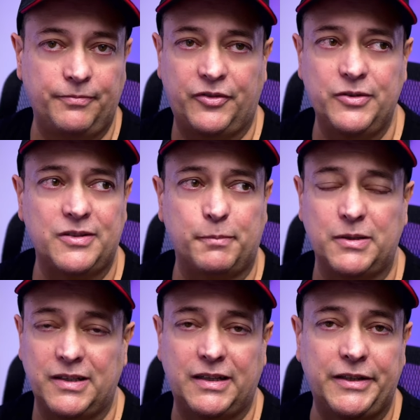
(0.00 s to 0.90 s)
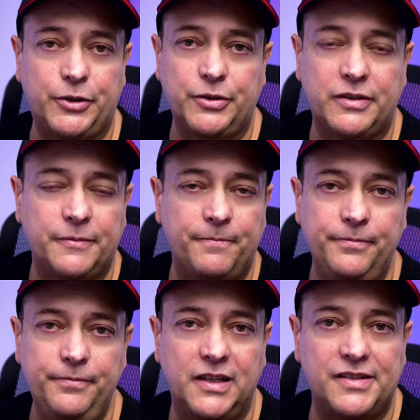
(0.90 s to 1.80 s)
Phones are particularly good
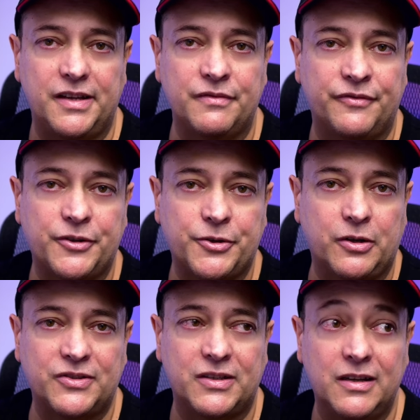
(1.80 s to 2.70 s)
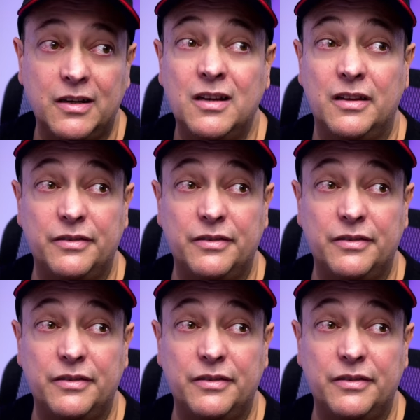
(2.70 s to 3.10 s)
at taking photographs today.